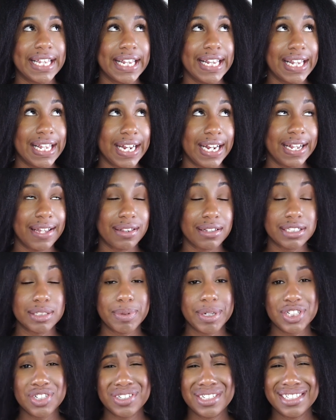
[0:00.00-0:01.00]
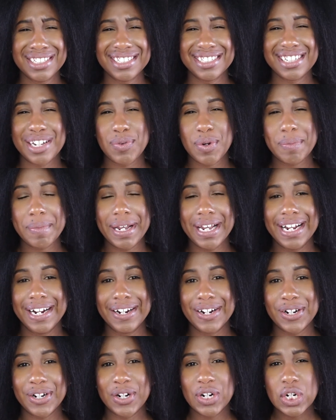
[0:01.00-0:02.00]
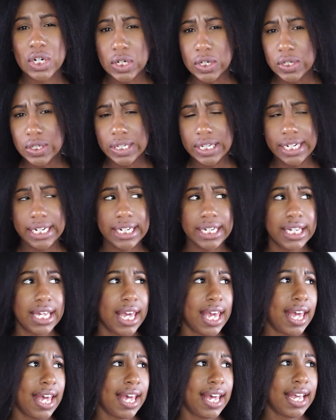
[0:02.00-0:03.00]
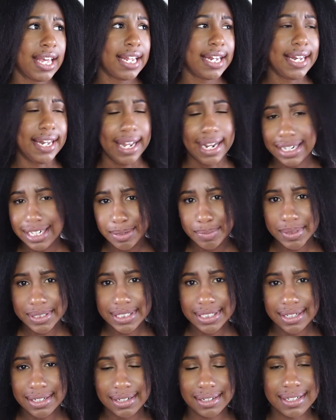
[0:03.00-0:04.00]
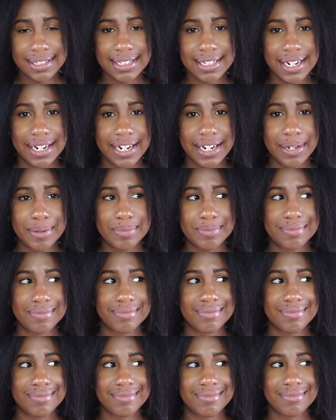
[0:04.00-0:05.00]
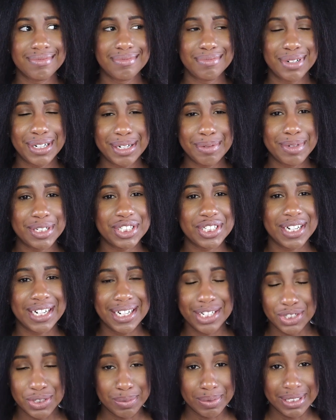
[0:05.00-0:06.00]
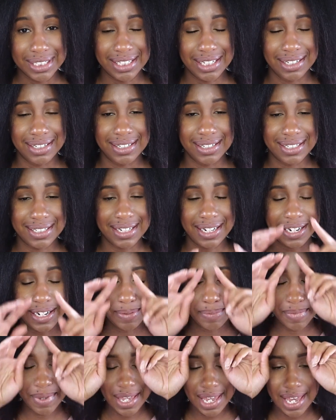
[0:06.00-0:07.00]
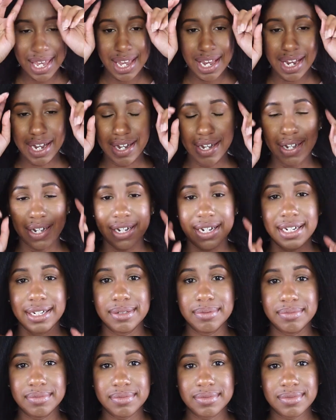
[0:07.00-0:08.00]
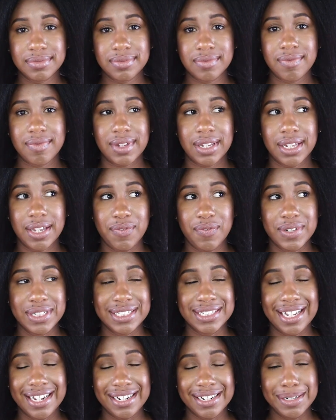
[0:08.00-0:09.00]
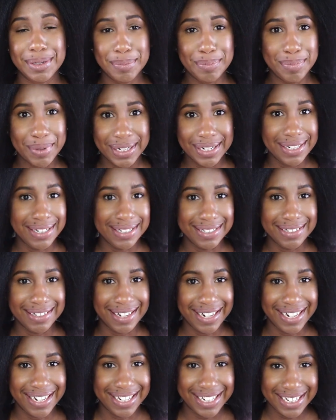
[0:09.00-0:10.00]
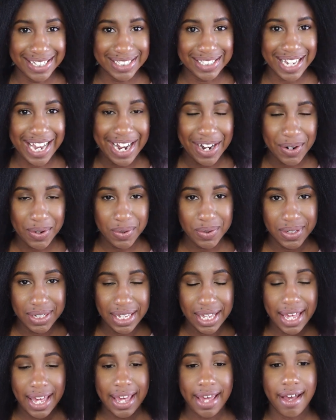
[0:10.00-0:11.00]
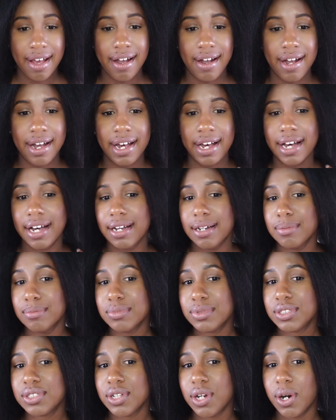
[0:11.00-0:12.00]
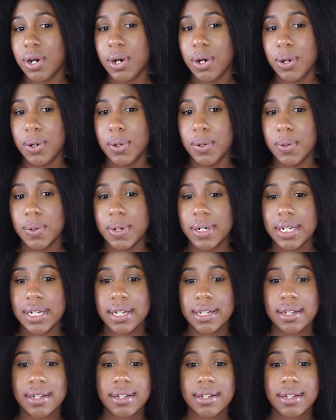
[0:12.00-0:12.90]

the length, especially since I wear my hair curly ninety percent of the time, pretty much one hundred percent of the time. Um, if it's not in a bun, like, it's out. Um, so